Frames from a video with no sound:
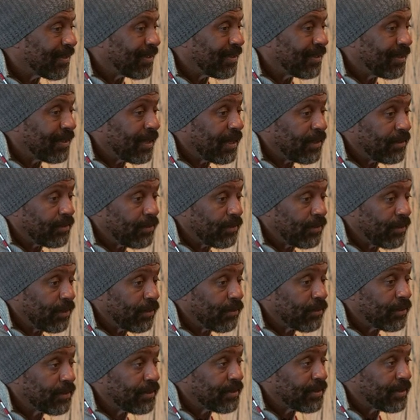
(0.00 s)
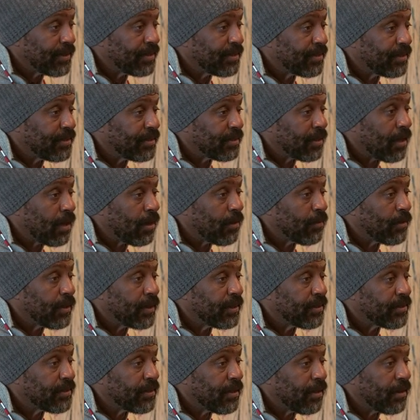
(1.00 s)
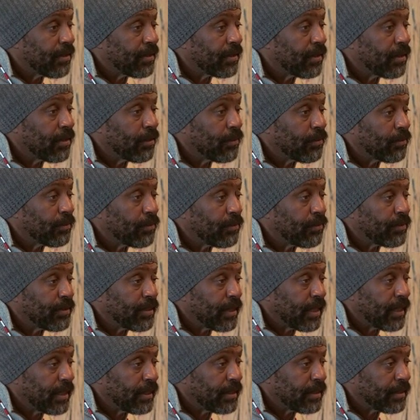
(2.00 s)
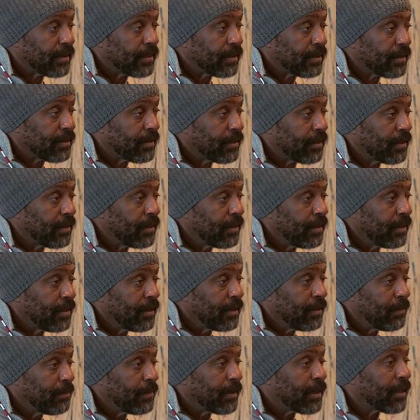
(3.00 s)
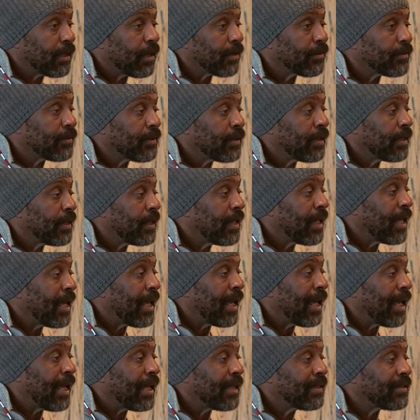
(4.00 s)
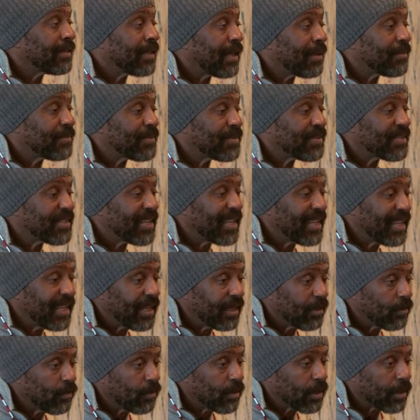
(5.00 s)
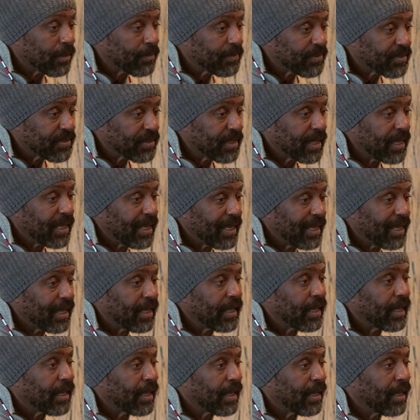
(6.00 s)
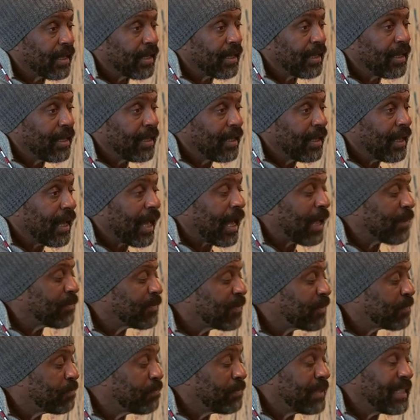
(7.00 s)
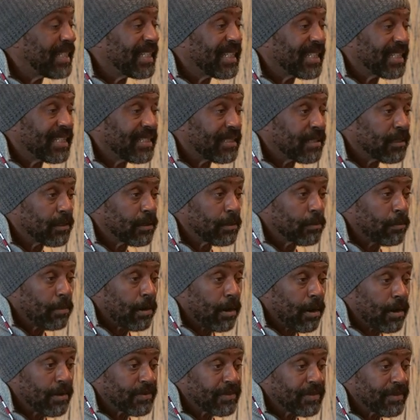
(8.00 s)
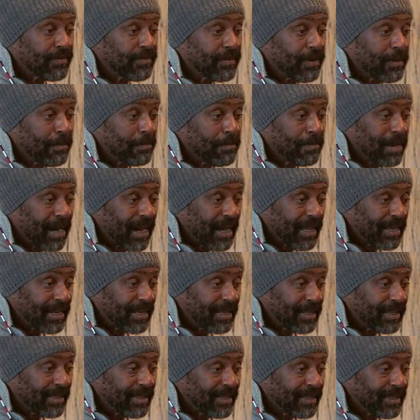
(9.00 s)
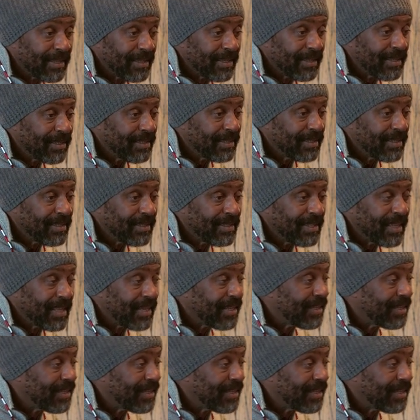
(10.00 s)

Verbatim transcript: Now you notice that she's already starting to go through changes because as I'm saying what I'm saying, I'm speaking to the parts of her body that